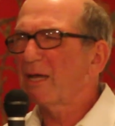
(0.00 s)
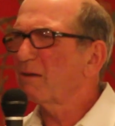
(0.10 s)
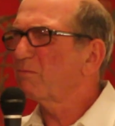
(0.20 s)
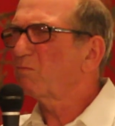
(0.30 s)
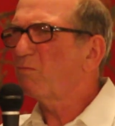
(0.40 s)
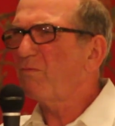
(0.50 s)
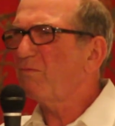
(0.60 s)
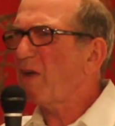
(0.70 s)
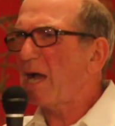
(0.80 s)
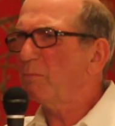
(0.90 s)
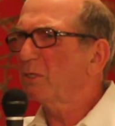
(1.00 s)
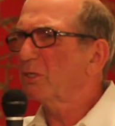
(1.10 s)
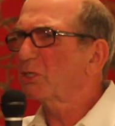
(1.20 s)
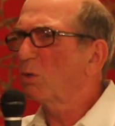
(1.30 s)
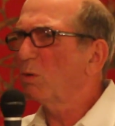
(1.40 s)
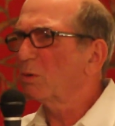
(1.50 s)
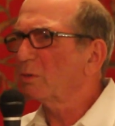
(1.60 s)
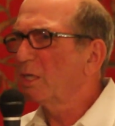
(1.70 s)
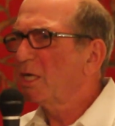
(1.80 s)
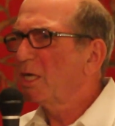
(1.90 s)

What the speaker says: had a fabulous quote,